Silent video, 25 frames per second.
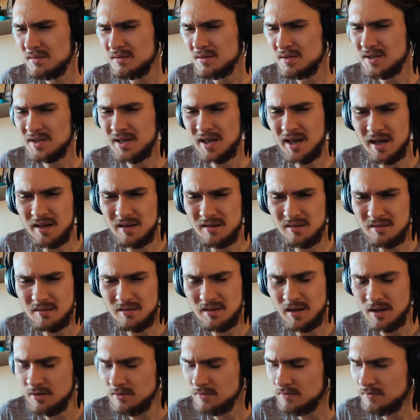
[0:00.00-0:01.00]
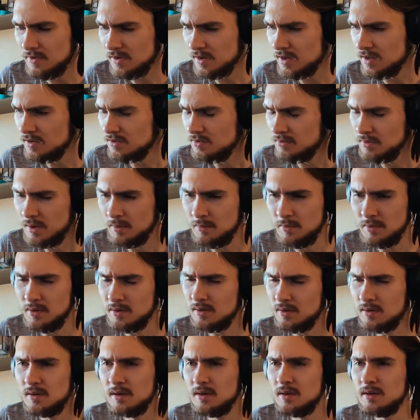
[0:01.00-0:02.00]
Seattle? I don't fucking
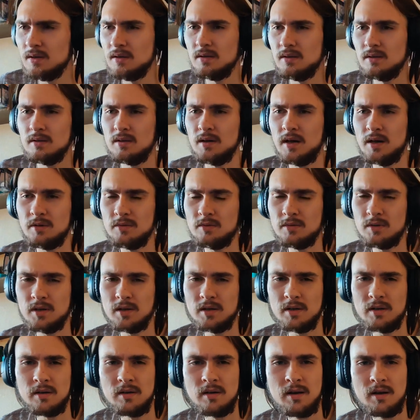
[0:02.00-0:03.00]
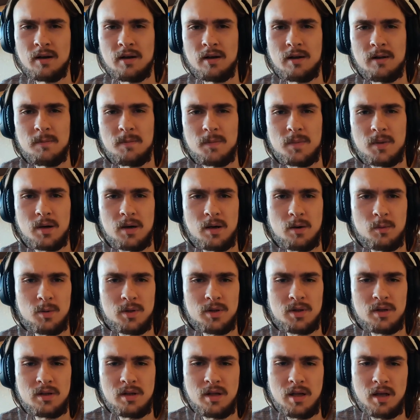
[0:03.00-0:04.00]
remember. I don't care.
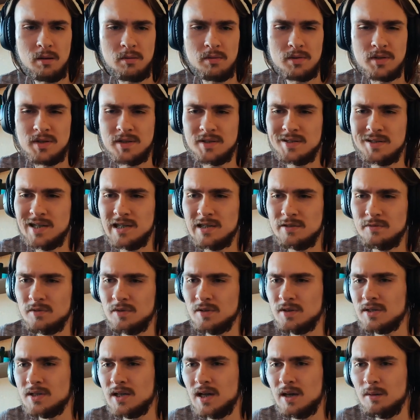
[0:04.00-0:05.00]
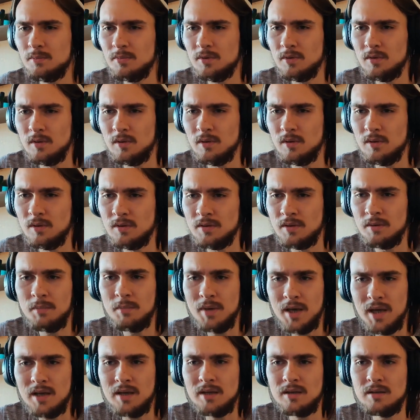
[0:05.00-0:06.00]
When in that successful example, the
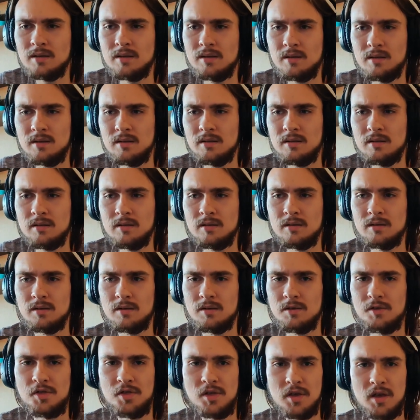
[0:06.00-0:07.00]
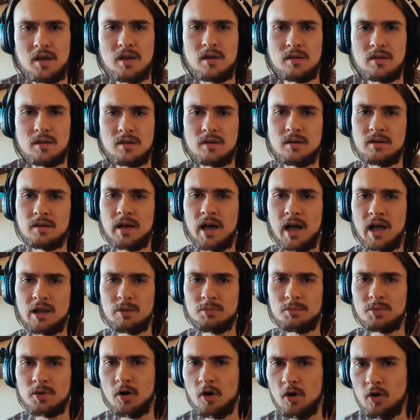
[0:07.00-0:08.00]
main thing that
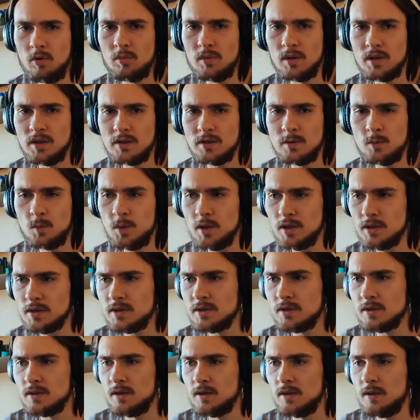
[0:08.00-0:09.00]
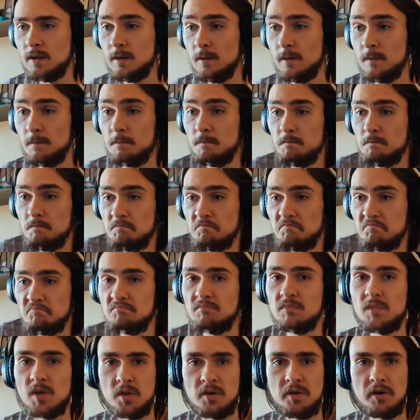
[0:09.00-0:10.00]
helped homeless was,
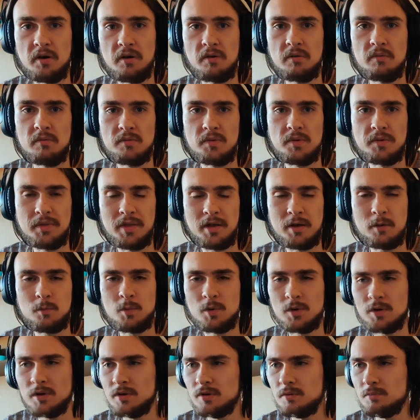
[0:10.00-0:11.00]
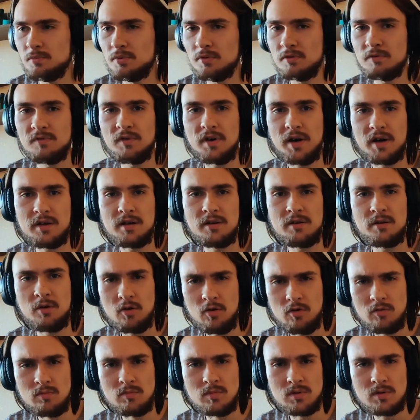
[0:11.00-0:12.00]
you know, that they were provided
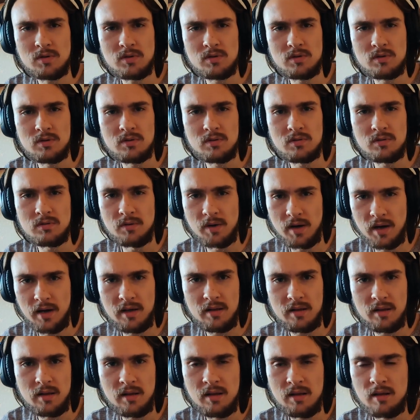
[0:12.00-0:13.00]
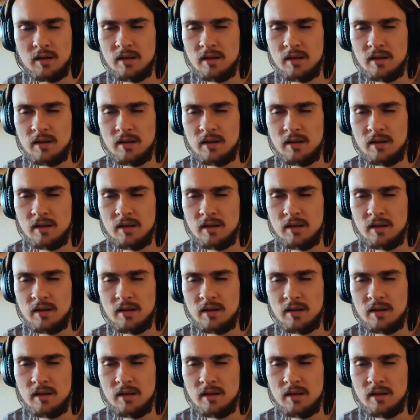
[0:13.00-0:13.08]
homes, right?